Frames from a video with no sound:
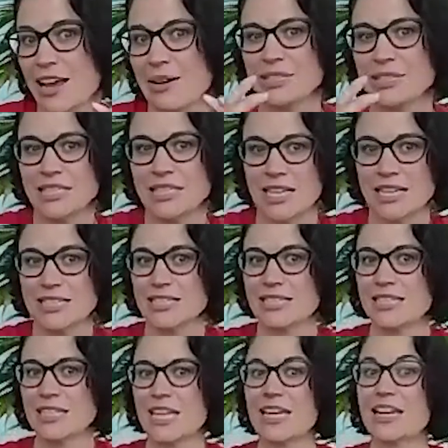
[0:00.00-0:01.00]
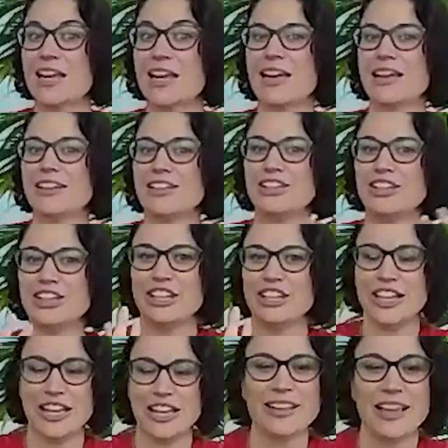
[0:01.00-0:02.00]
I want to taste the tequila. And, you know,
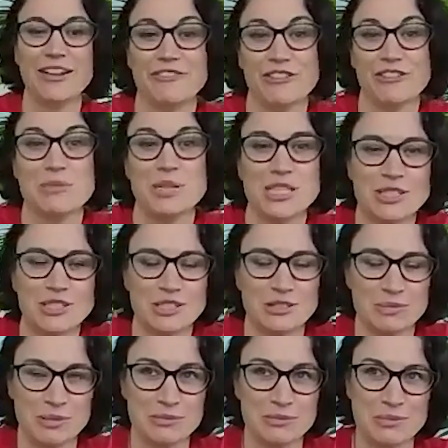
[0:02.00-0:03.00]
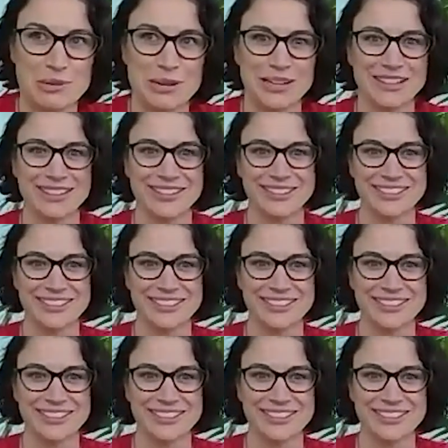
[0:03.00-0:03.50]
that for me is super important.